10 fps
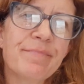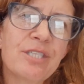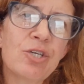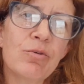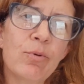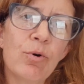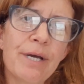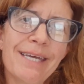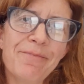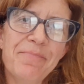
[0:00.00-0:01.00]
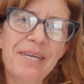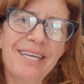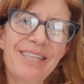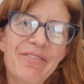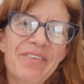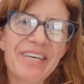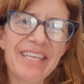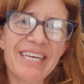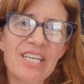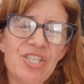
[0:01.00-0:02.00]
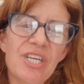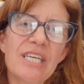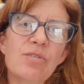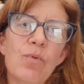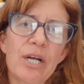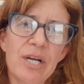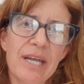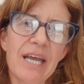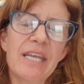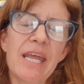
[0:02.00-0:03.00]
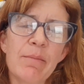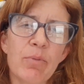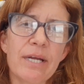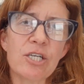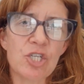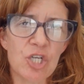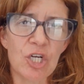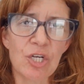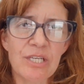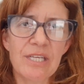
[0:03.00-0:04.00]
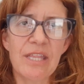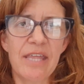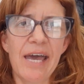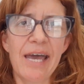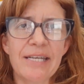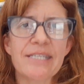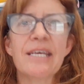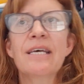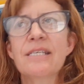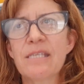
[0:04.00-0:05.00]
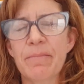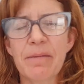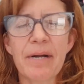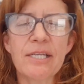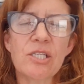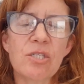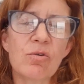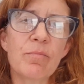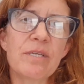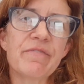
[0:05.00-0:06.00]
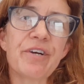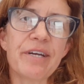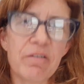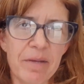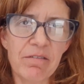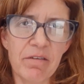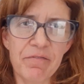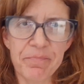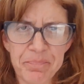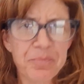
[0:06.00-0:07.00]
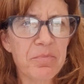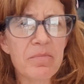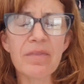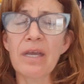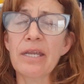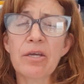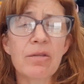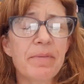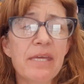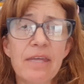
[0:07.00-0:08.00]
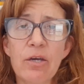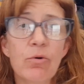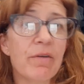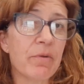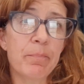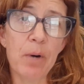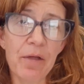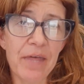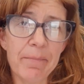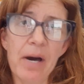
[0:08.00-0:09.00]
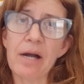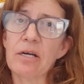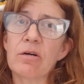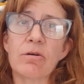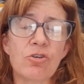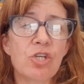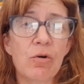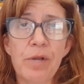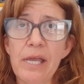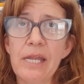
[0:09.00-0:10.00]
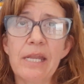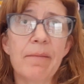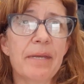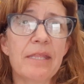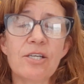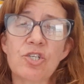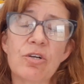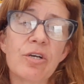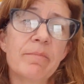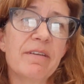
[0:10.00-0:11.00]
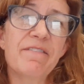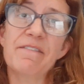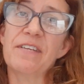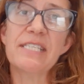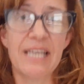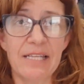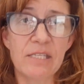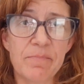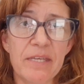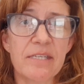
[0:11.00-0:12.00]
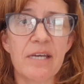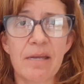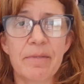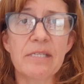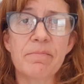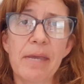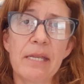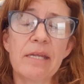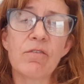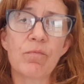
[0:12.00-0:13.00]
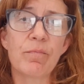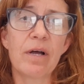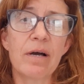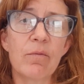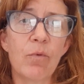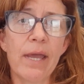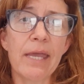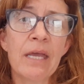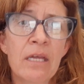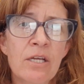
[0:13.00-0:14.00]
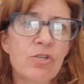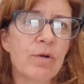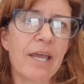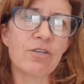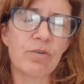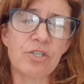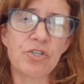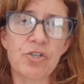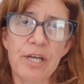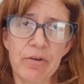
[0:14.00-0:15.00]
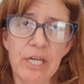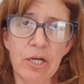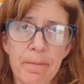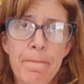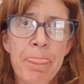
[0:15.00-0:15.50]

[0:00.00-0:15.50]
little boy in the village is wearing a name brand shirt that somebody might assume is very expensive. And it could be that whoever bought that paca or donated, I mean, that shirt could have been 50 cents by the time it's made its uh, way to a cash register down here.